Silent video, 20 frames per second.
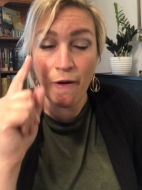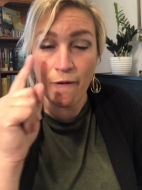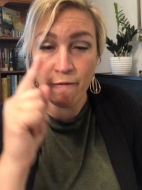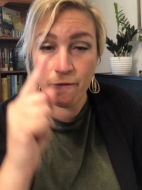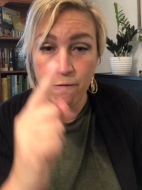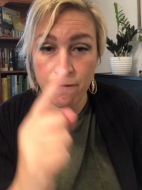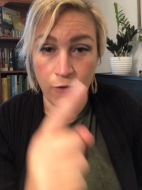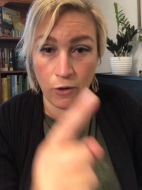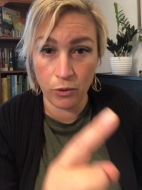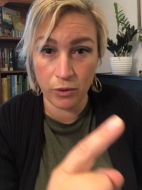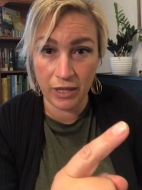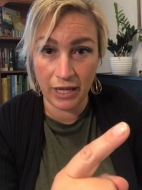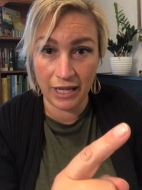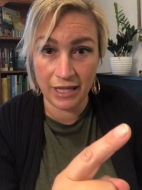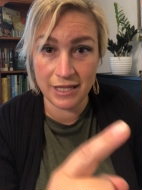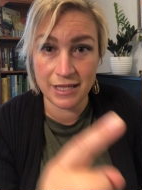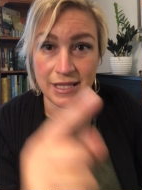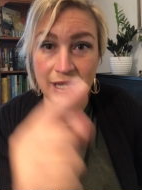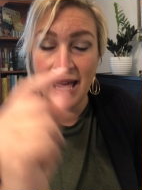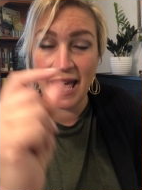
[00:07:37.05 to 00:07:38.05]

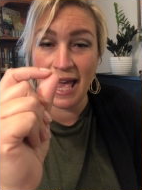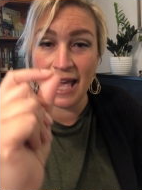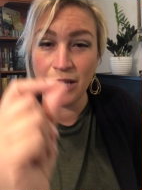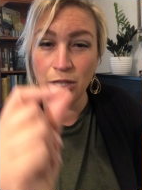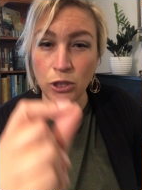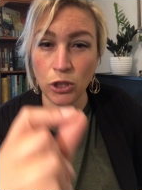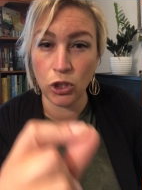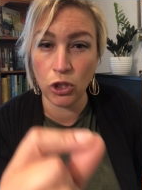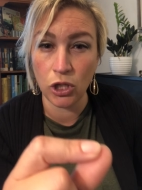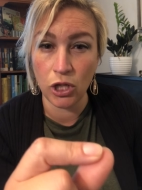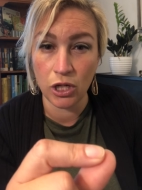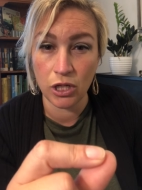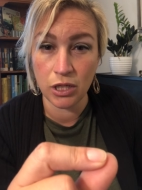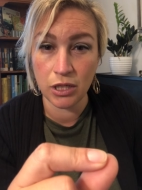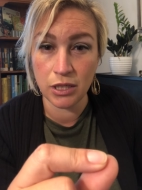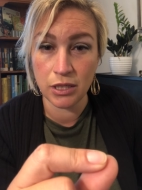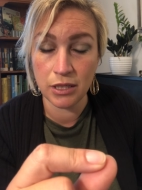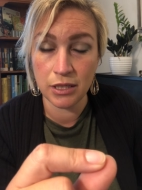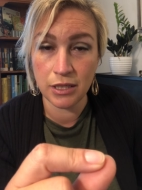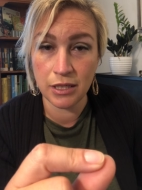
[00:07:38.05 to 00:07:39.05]
focus and look